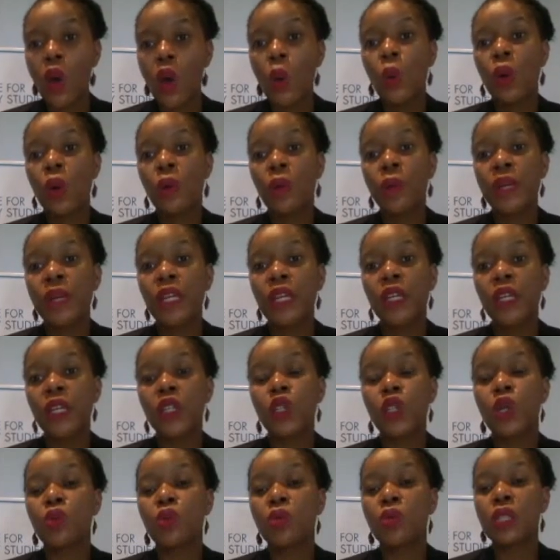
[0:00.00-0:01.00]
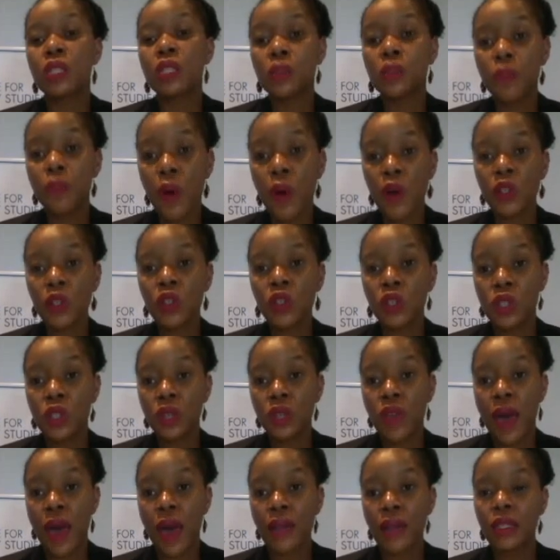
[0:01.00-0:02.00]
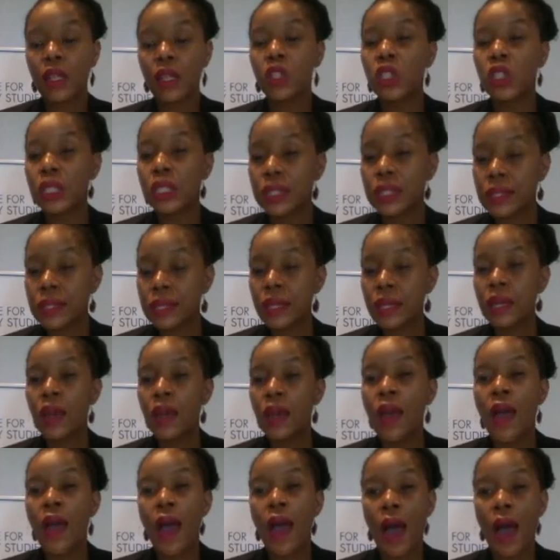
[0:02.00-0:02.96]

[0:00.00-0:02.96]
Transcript: will be to respond to that and to see